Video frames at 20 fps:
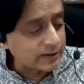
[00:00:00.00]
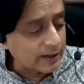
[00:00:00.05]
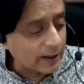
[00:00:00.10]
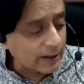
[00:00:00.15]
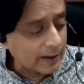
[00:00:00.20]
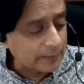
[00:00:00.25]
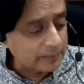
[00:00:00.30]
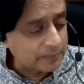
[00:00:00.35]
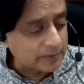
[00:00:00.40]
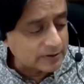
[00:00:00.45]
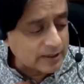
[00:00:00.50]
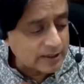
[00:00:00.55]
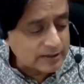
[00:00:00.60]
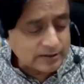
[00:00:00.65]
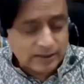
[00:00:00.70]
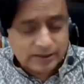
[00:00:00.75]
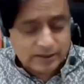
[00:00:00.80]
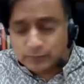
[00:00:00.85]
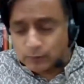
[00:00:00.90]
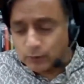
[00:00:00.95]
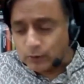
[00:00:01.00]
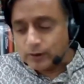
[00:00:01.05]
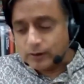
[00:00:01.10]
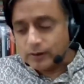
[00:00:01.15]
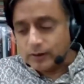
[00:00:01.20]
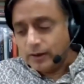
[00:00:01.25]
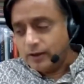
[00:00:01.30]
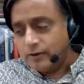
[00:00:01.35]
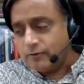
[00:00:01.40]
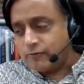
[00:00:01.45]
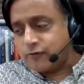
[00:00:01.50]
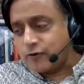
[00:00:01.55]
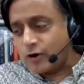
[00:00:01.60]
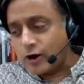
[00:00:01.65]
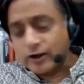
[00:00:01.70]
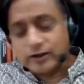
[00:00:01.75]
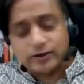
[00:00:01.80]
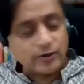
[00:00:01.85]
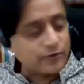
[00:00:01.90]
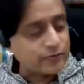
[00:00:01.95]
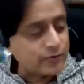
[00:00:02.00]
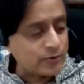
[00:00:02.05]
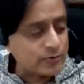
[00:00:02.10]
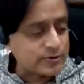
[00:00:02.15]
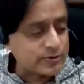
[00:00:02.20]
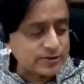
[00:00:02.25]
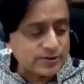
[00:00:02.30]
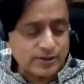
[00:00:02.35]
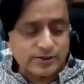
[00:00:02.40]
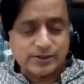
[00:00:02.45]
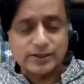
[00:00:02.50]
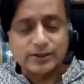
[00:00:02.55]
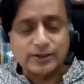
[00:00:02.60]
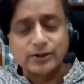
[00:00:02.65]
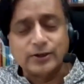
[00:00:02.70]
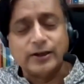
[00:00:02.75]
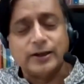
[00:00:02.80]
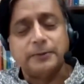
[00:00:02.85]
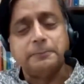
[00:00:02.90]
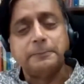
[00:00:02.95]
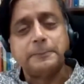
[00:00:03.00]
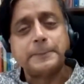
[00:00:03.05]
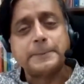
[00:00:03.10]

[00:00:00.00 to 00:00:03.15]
Yeah, just a small frog in the throat, as they say. Go ahead.